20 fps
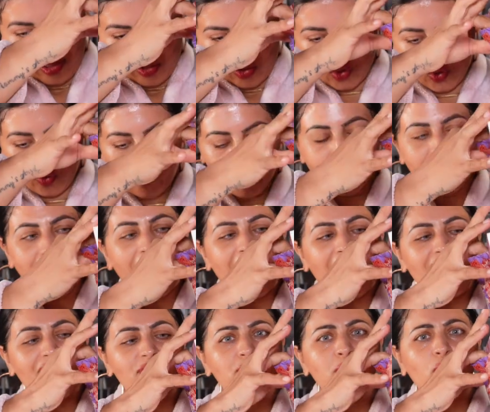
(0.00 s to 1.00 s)
Do we
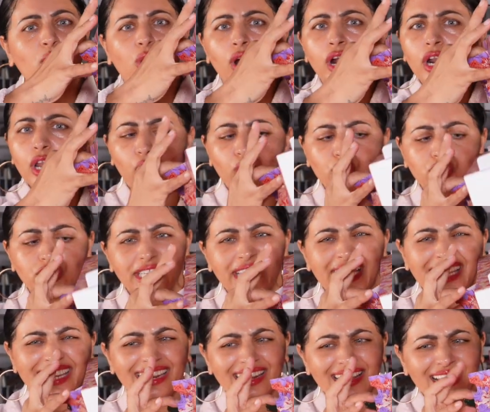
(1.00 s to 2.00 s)
have more lotion?
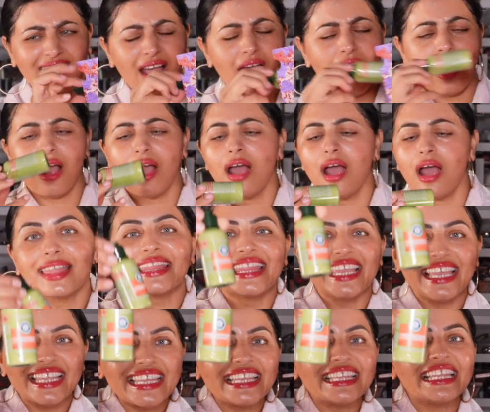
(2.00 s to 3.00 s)

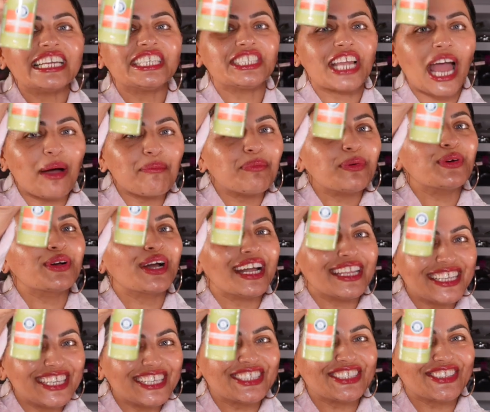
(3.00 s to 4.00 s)
This is a shampoo
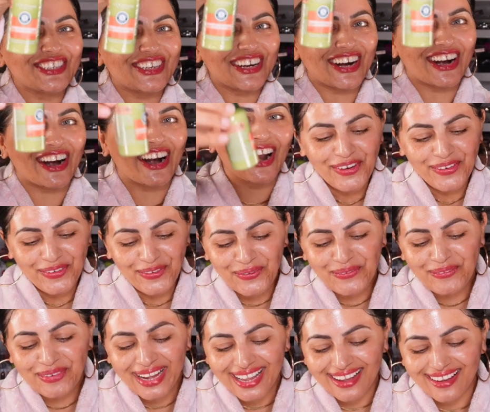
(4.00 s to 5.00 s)
conditioner. Oh
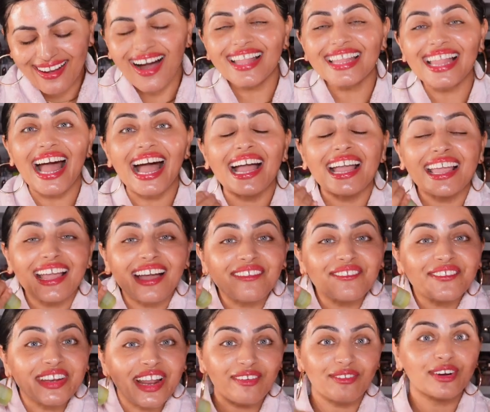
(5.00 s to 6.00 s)
my god, I
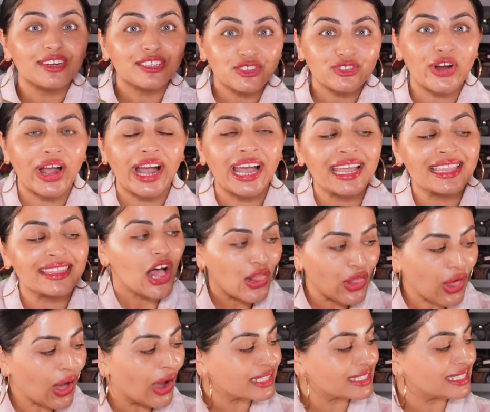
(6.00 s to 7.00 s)
have never tried
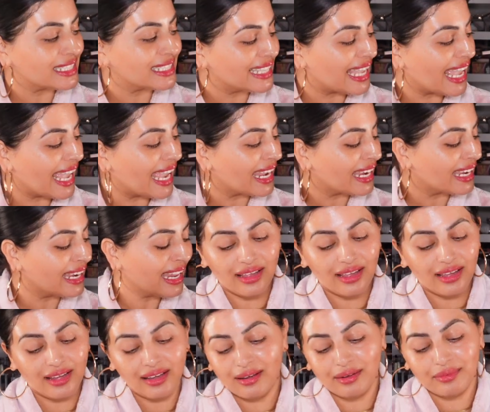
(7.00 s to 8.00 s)
L'Occitane
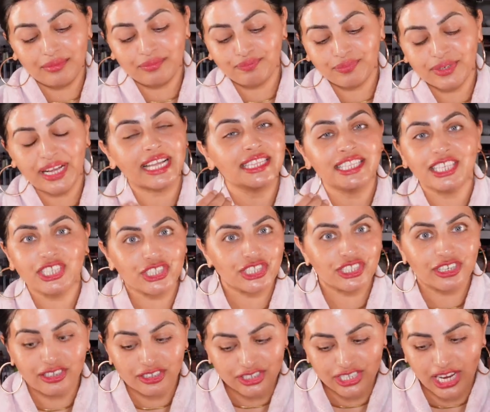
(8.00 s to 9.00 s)

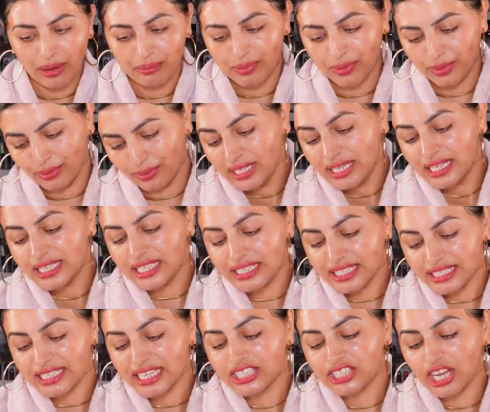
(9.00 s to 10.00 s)
conditioner and shampoo. This
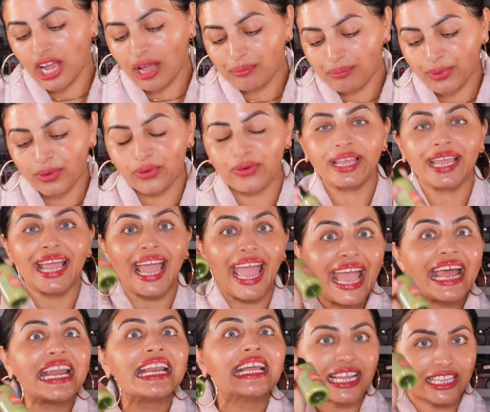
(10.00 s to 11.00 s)
is a shampooing
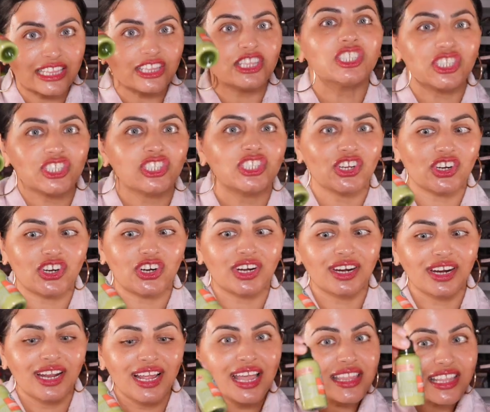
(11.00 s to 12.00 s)
and conditioner.
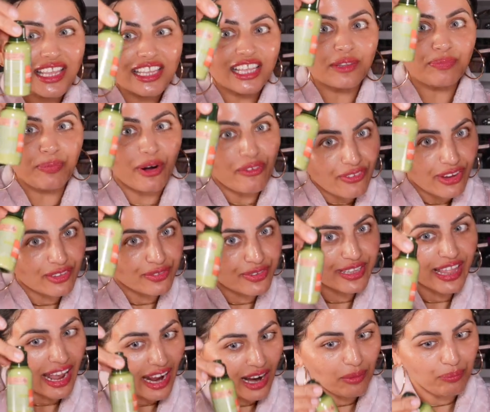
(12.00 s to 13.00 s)
This is perfect for
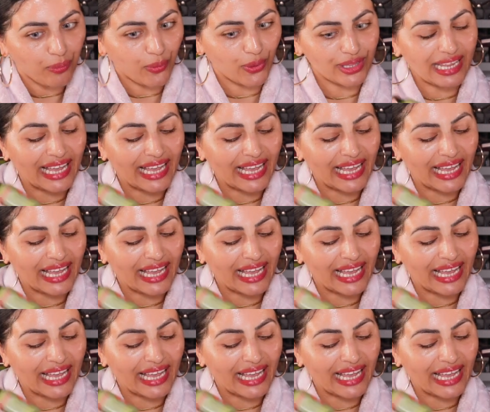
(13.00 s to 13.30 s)
the airport.